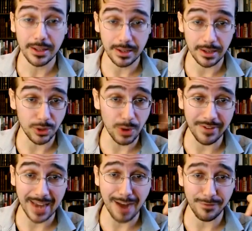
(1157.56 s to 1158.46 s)
you
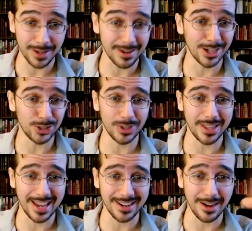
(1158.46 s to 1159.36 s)
have an African country
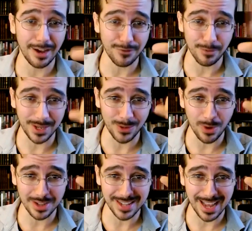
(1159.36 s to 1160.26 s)
that, God forbid,
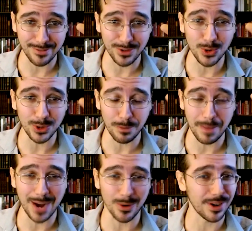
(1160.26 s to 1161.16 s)
wants to have nuclear
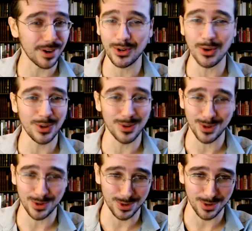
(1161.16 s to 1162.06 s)
power.
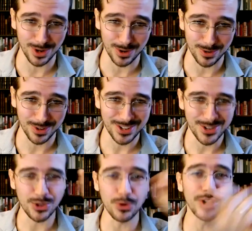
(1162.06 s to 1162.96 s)
No.
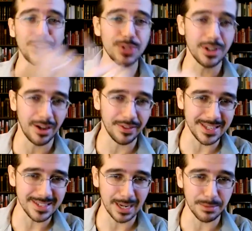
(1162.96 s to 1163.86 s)
You could use it on
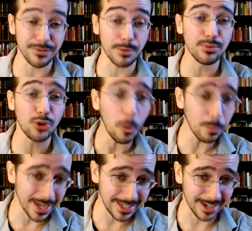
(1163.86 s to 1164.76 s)
these types of
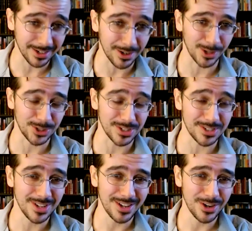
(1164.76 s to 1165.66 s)
appropriate
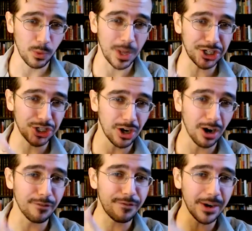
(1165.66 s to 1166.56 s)
technologies, which
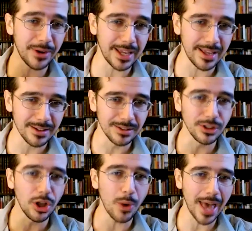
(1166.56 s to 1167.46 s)
are very
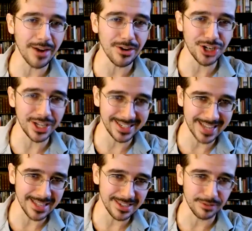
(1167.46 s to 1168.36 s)
low energy
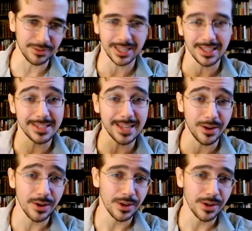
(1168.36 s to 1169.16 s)
intensive, like let's say